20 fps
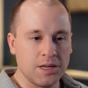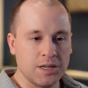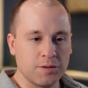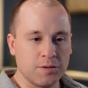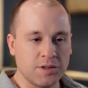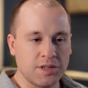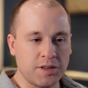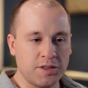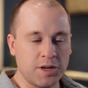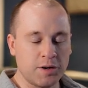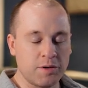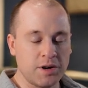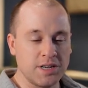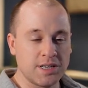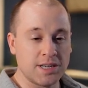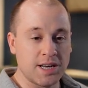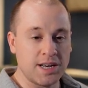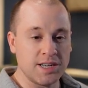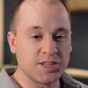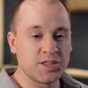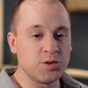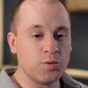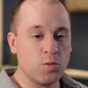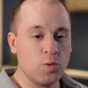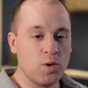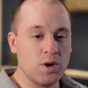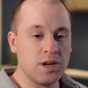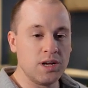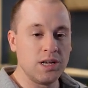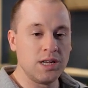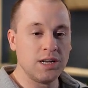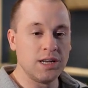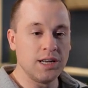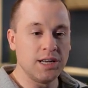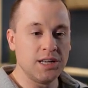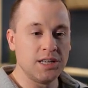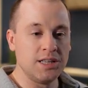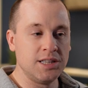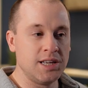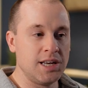So set the array size to 1,
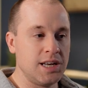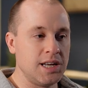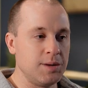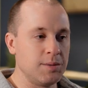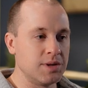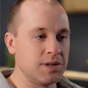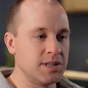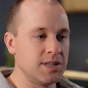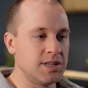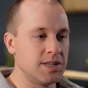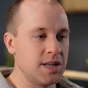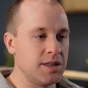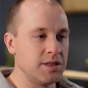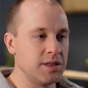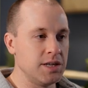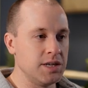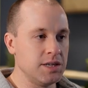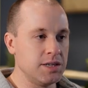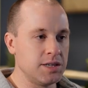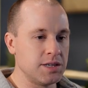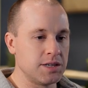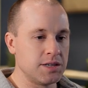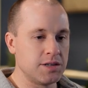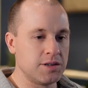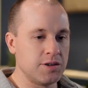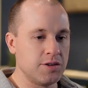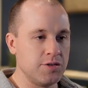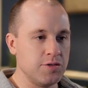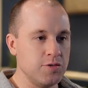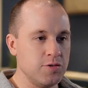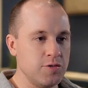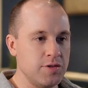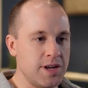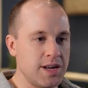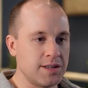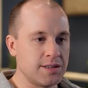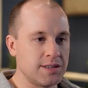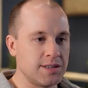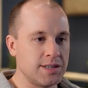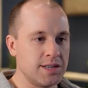and then I'm gonna set this to
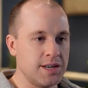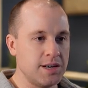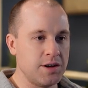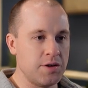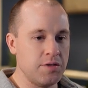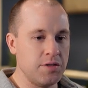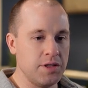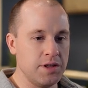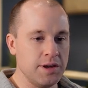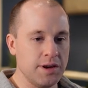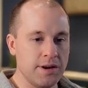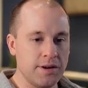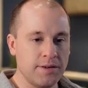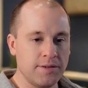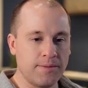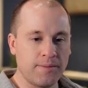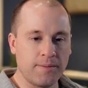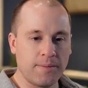that sound there.